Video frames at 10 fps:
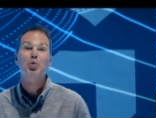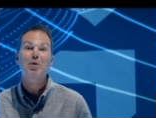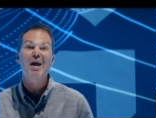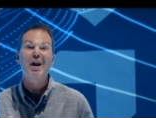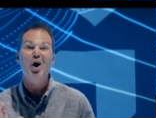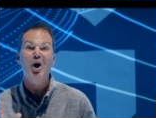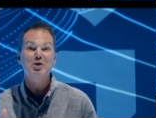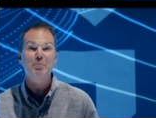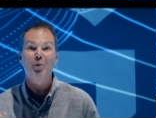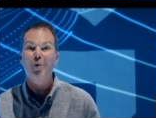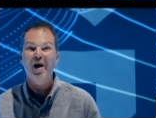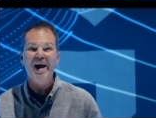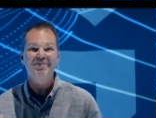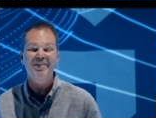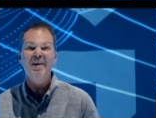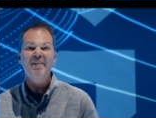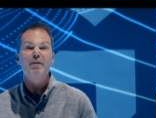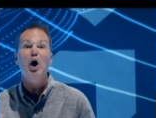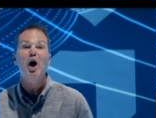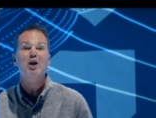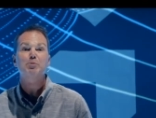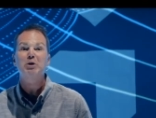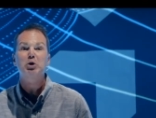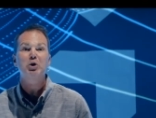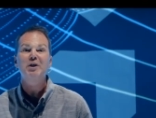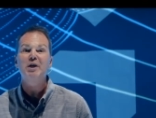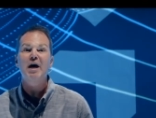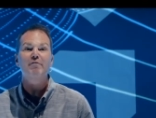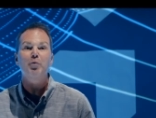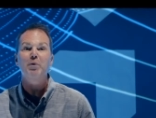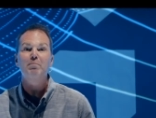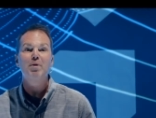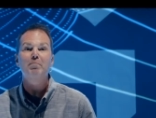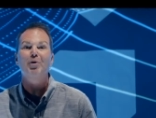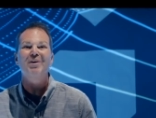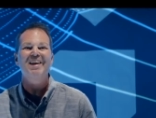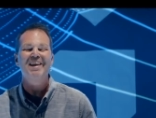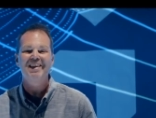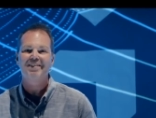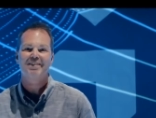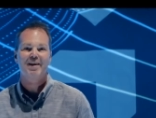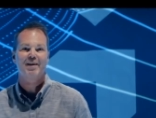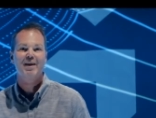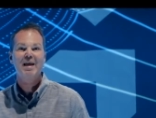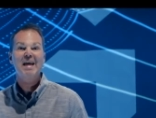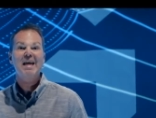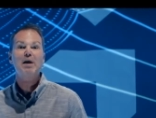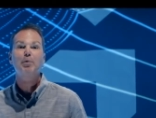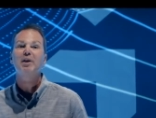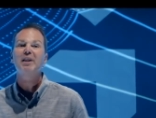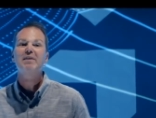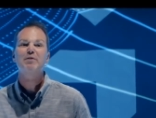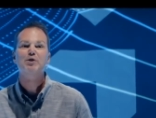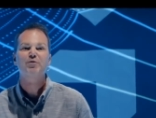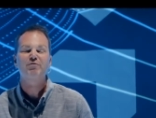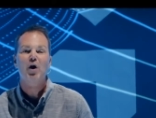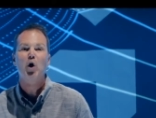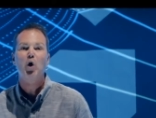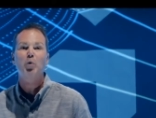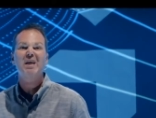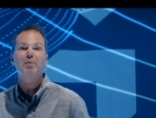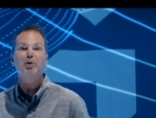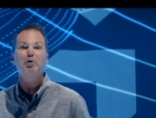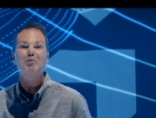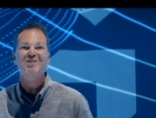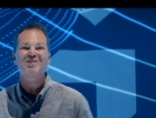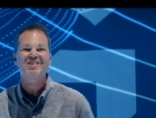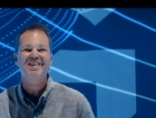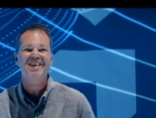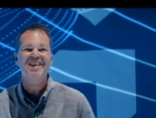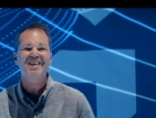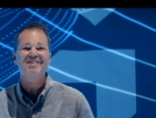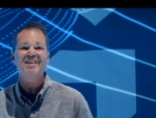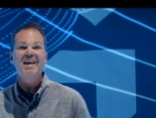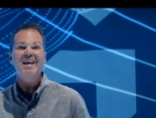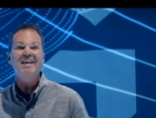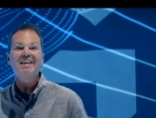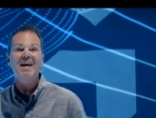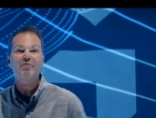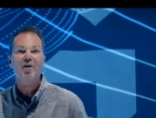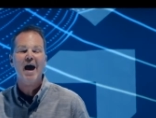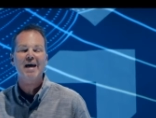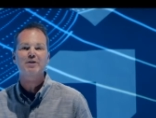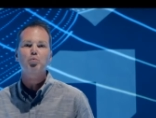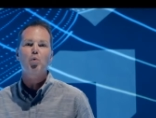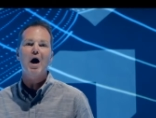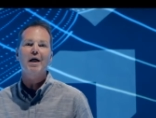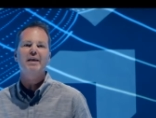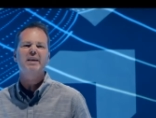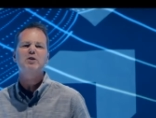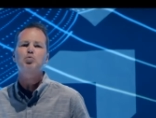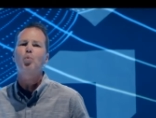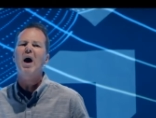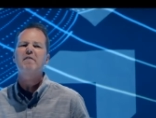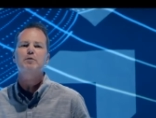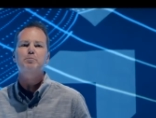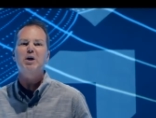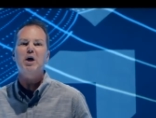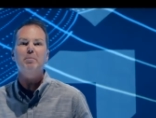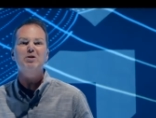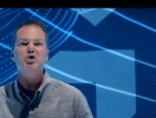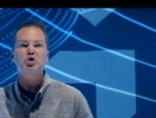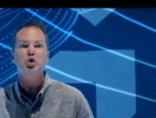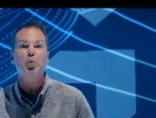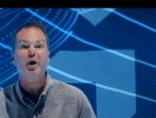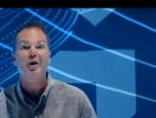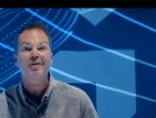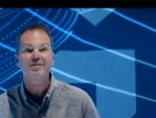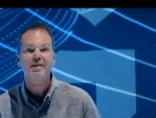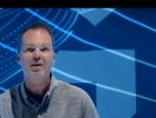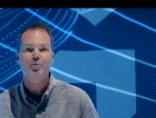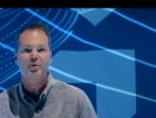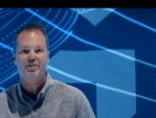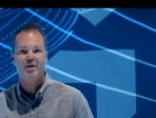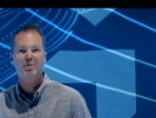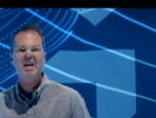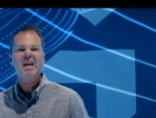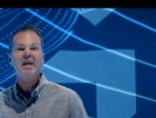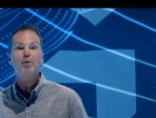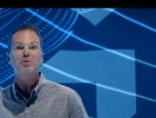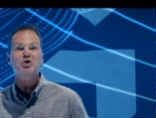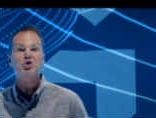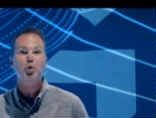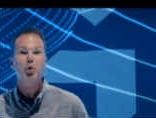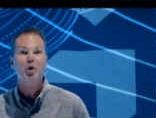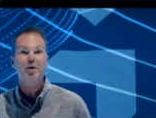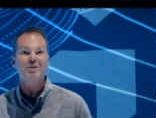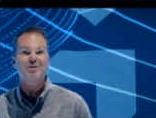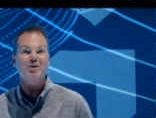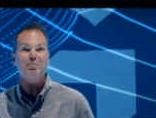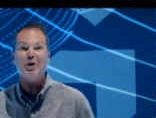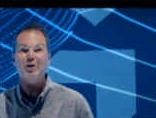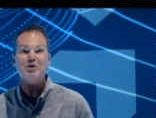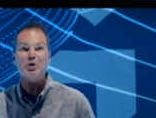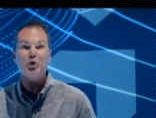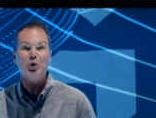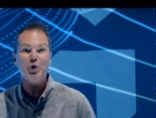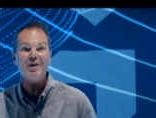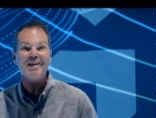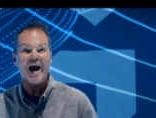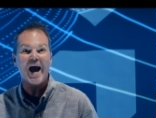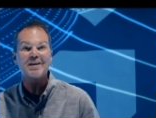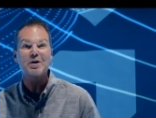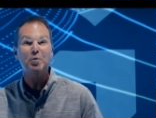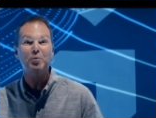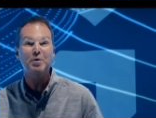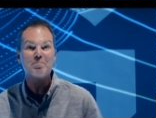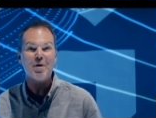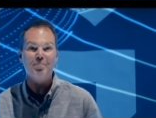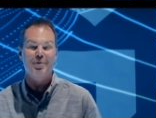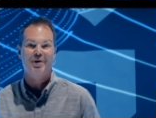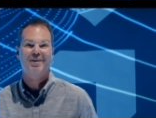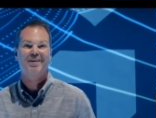about a husband and wife, and the husband could never remember anything. He would leave his phone, he would lose his keys, he never had his wallet, and his wife was becoming so irritated with him. He was so limited because he could not remember.